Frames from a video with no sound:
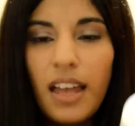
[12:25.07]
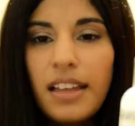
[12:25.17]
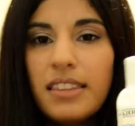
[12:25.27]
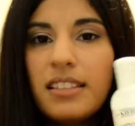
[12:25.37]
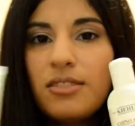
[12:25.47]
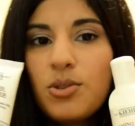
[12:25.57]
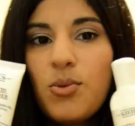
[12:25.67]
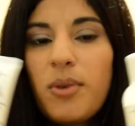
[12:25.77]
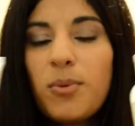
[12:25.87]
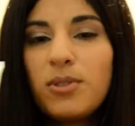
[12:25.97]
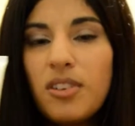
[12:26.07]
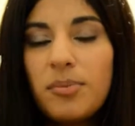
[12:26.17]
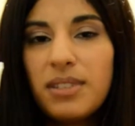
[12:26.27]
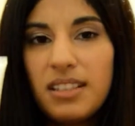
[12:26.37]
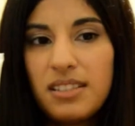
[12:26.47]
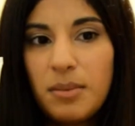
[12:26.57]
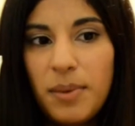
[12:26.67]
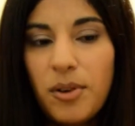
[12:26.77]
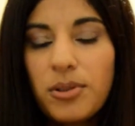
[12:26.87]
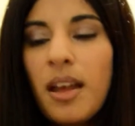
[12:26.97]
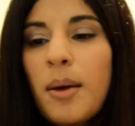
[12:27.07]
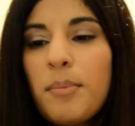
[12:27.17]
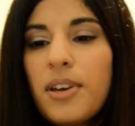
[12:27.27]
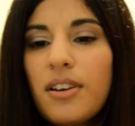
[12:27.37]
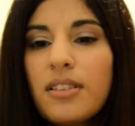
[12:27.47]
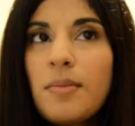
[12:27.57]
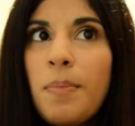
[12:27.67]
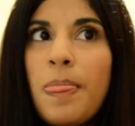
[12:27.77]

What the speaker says: and these two I was obsessed about because